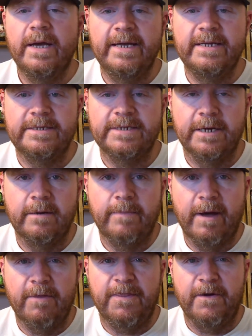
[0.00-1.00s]
It's
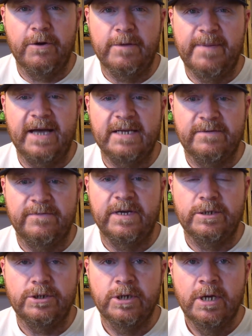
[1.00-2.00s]
about 30 packs of
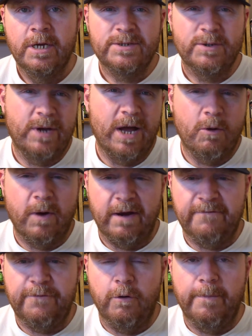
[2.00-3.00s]
each, so not quite
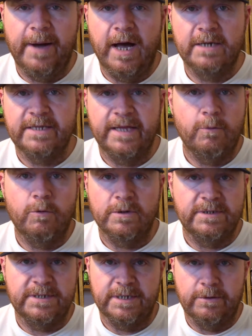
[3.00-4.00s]
a full box, and they
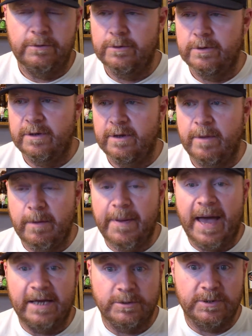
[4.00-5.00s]
weren't sealed or anything. I mean, the
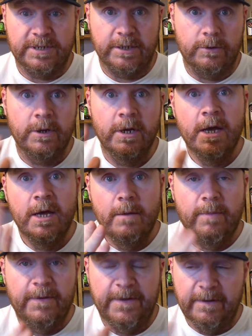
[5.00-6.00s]
packs were sealed,
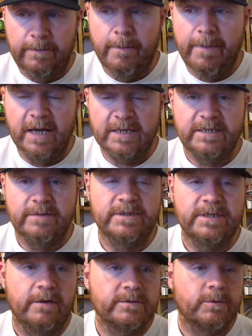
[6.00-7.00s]
but the boxes
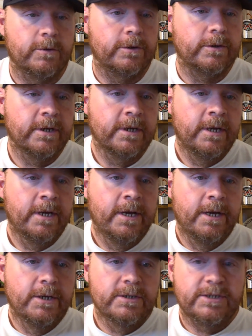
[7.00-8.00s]
themselves weren't.
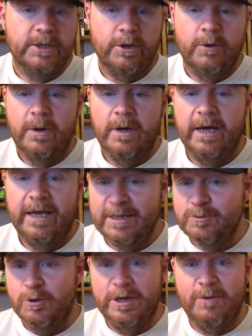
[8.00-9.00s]
So I
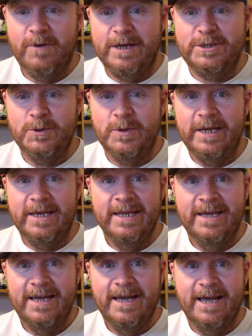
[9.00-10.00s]
guess we'll get right to it.
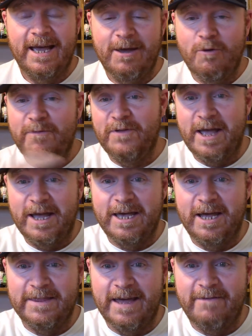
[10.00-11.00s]
Hopefully I
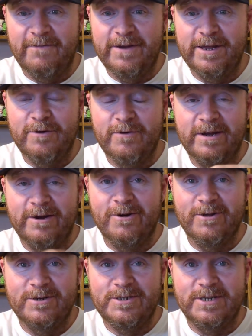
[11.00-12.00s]
cut that video in
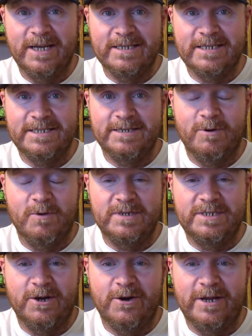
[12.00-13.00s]
earlier so you guys can see where we
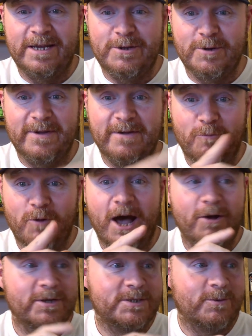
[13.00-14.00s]
started. It took me a
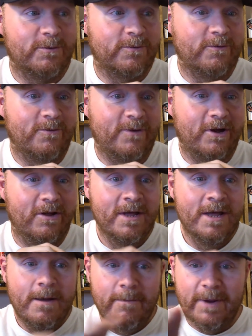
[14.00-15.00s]
while to sort through them all,
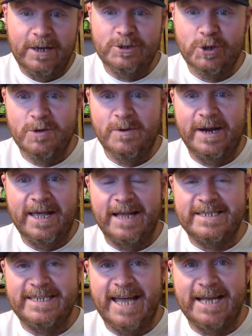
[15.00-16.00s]
but I'll show you what I
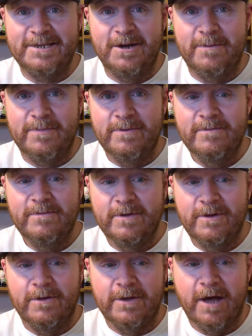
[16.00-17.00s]
got stacked up
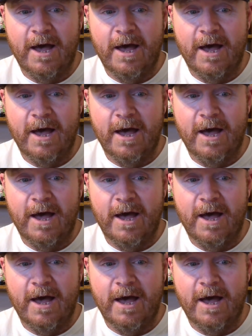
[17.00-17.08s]
with all the